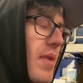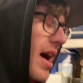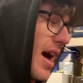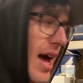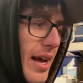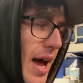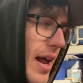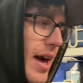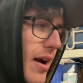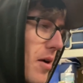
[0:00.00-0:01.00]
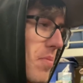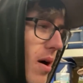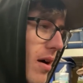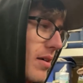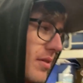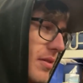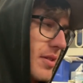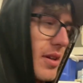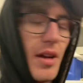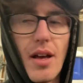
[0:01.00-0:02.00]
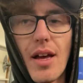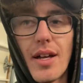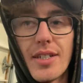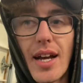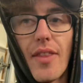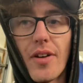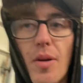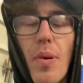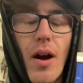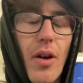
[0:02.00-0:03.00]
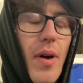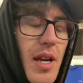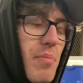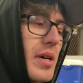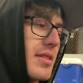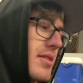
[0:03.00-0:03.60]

I kind of had it apart, together and apart quite a bit,